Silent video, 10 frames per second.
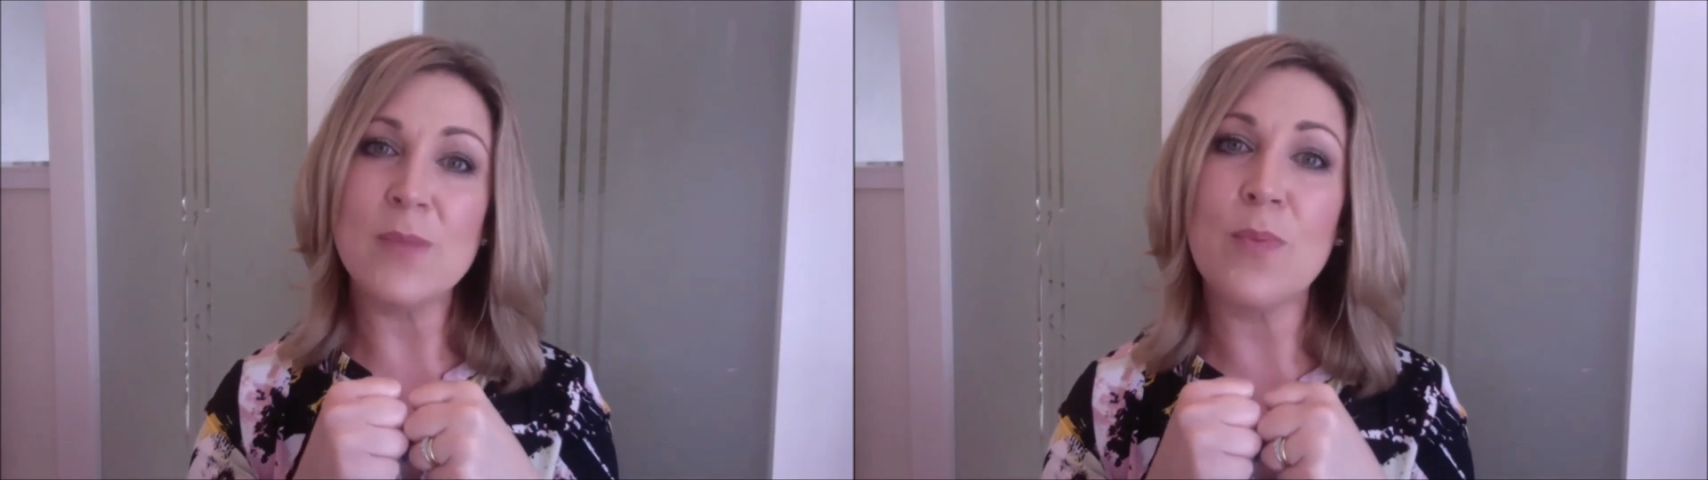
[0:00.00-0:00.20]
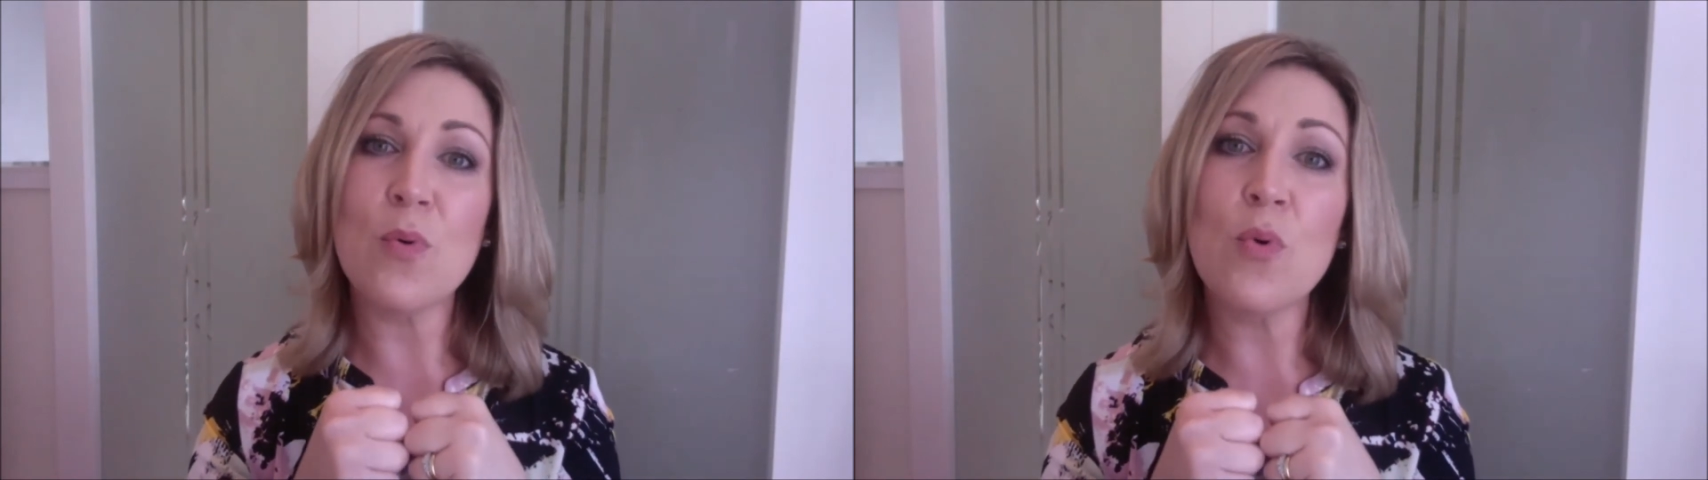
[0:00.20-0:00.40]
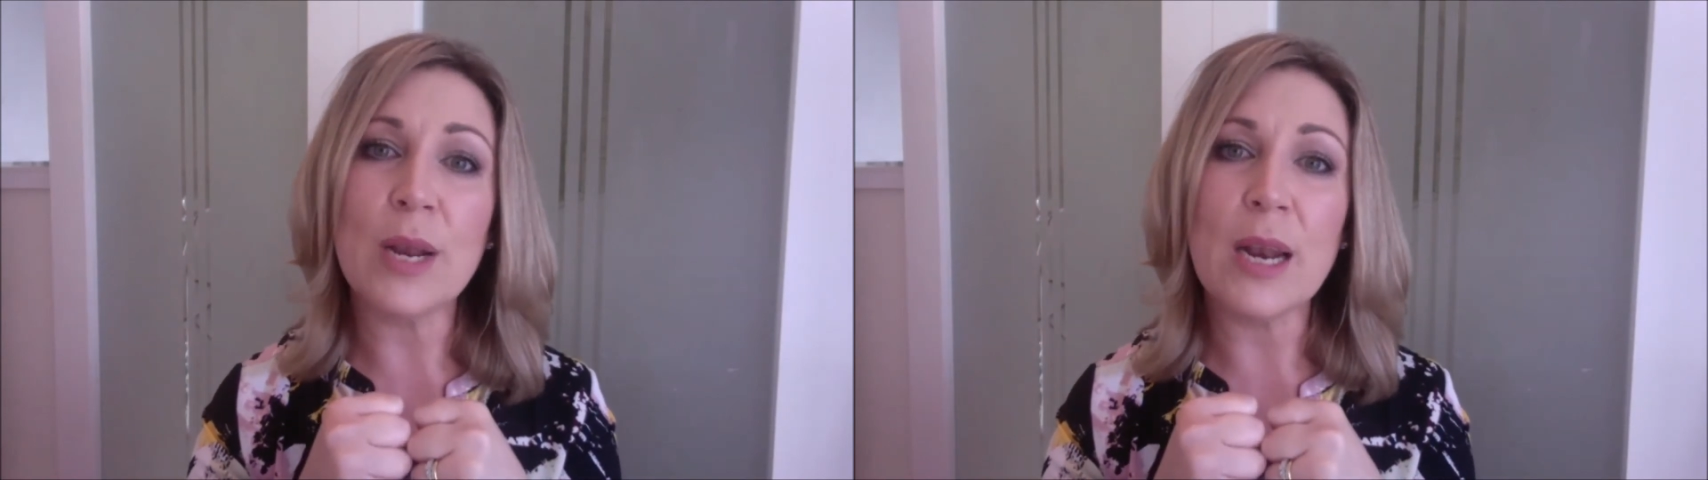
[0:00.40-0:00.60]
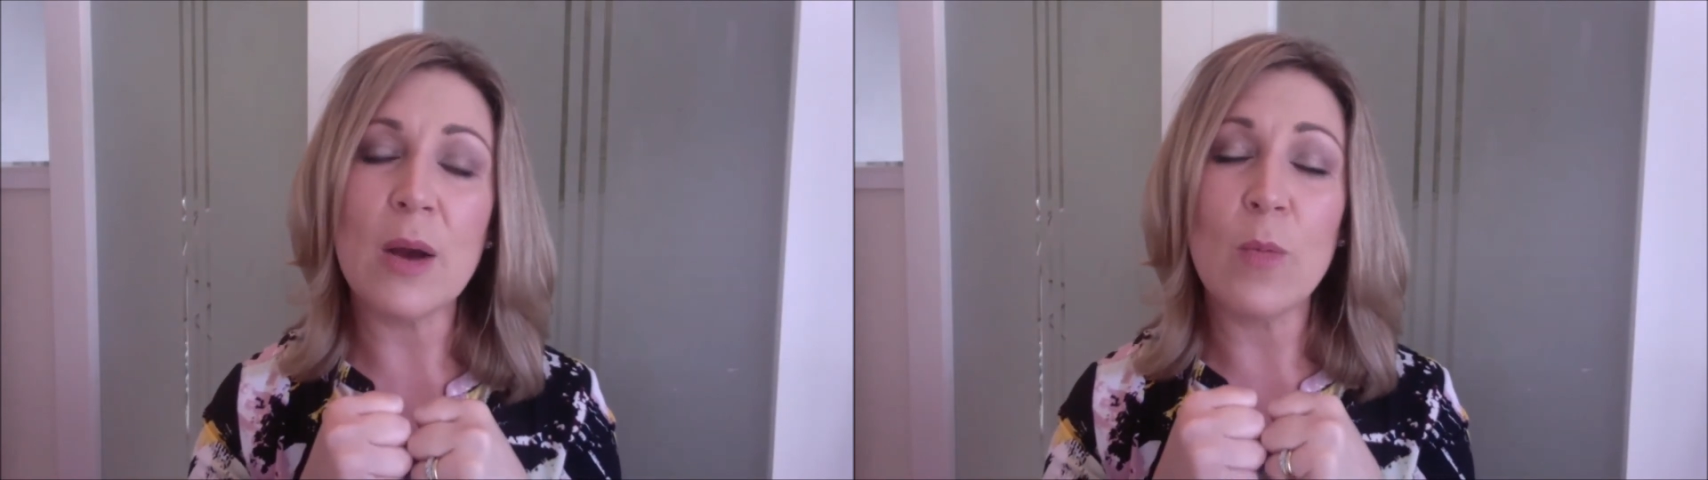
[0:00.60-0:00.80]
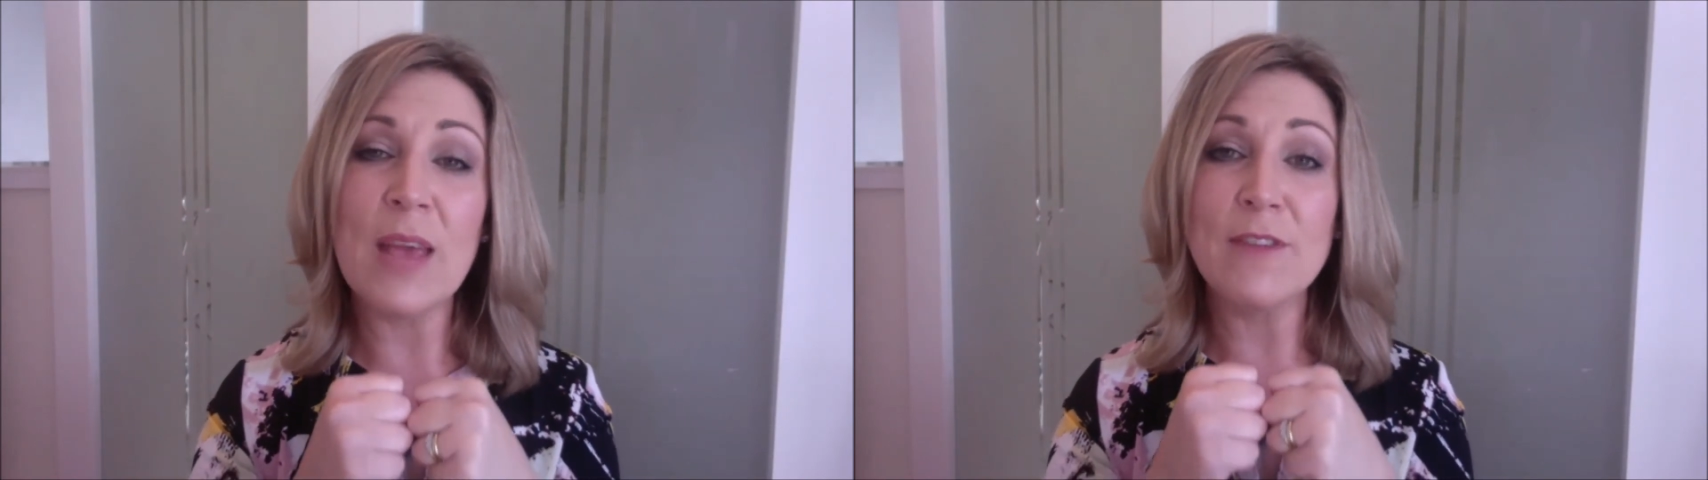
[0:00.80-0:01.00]
born,
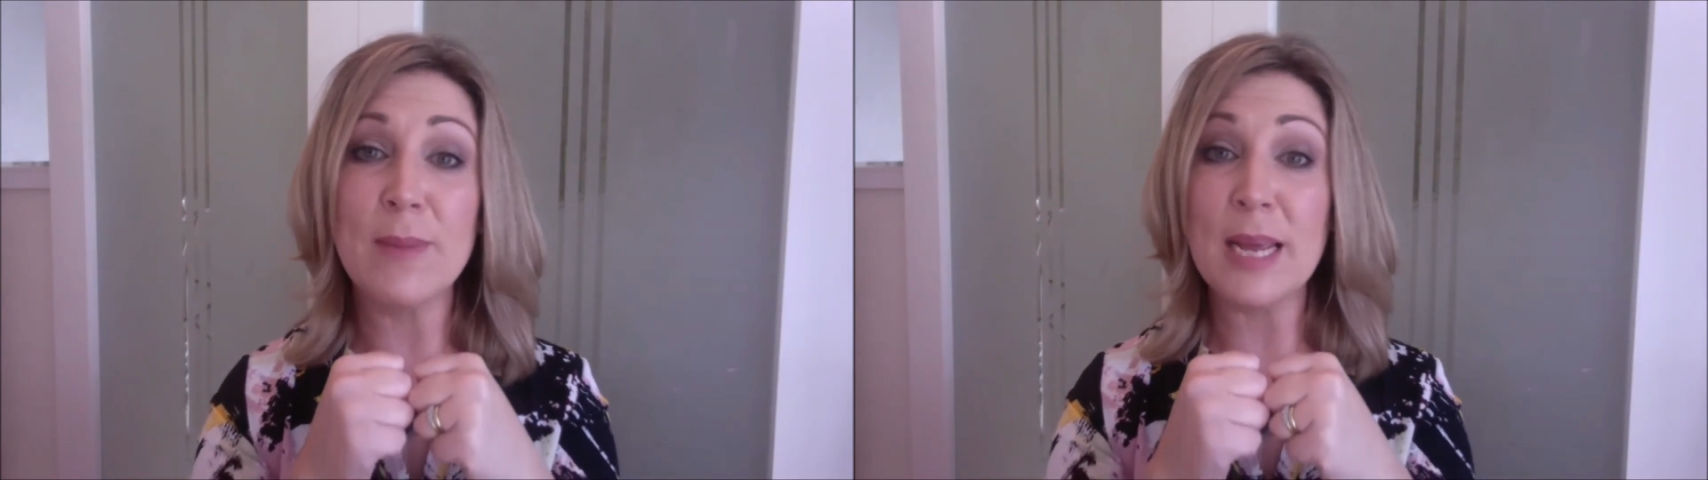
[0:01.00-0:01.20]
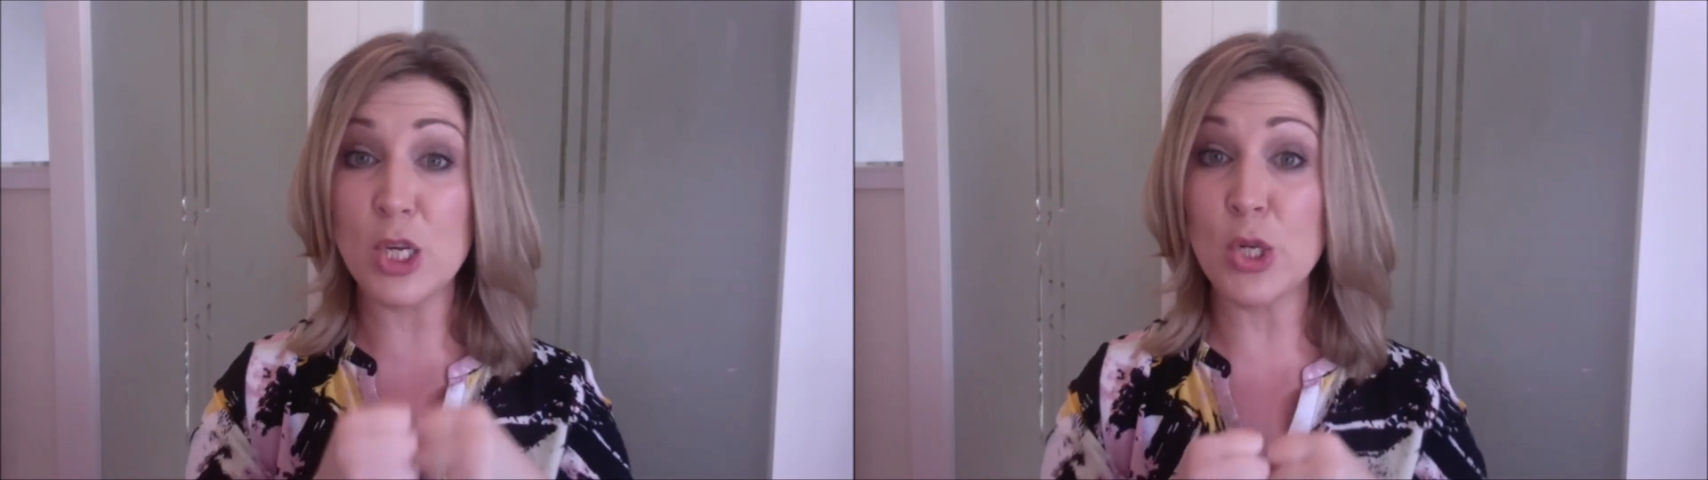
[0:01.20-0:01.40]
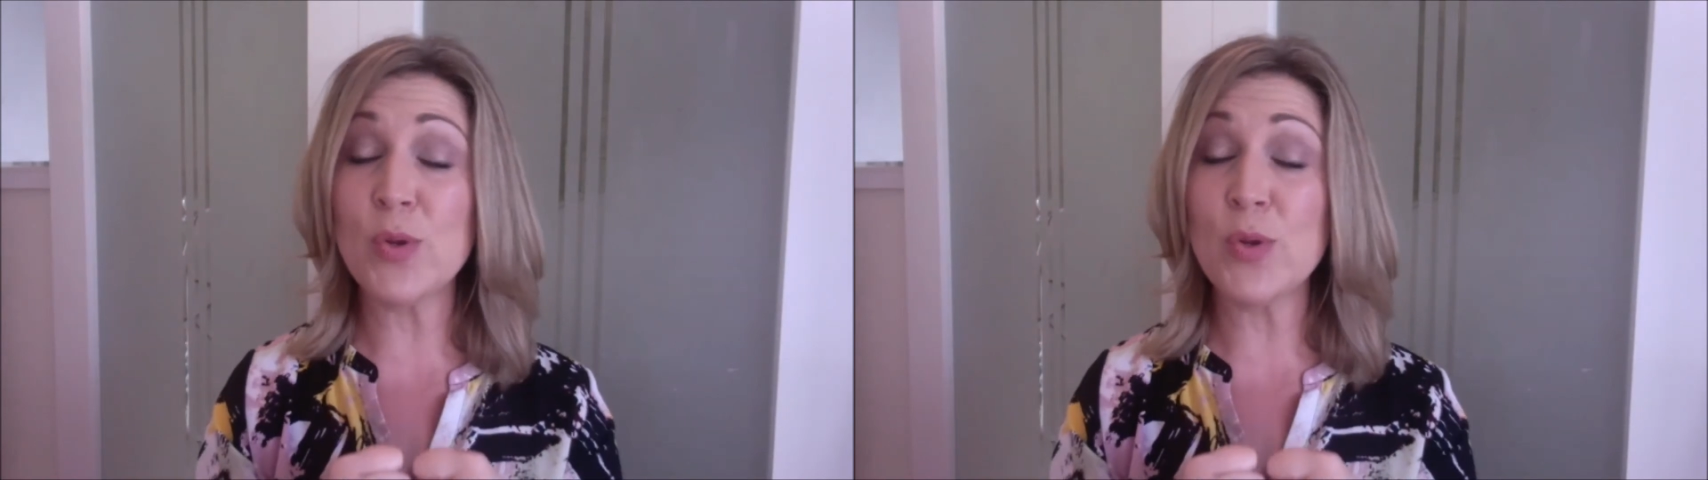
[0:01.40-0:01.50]
we have to make two